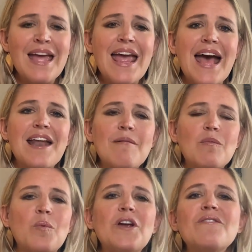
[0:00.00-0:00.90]
And
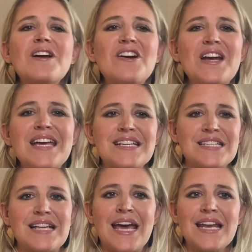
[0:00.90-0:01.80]
we're very
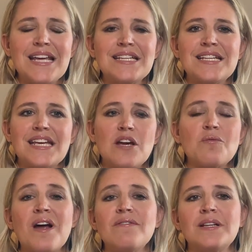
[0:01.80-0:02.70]
excited to get
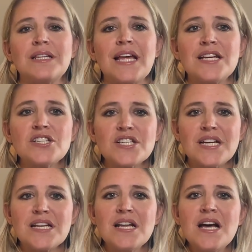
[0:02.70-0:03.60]

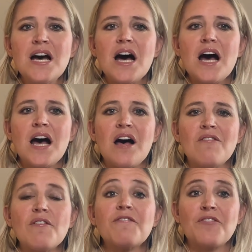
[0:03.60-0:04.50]
revelation
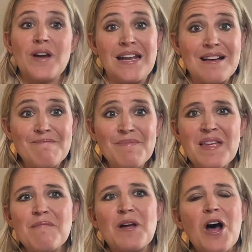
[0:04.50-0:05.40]
of freedom,
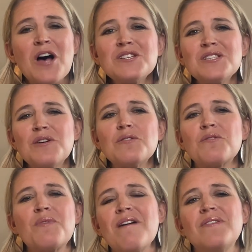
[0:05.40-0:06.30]
but also the
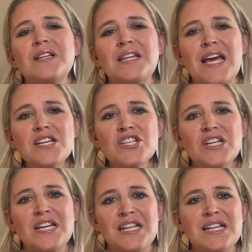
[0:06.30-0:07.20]

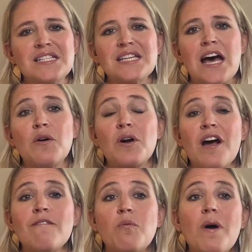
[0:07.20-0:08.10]
revelation in this hour
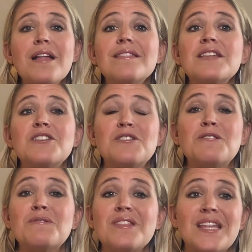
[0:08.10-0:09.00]
of what the
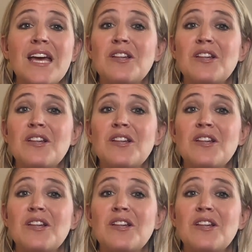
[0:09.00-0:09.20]
new thing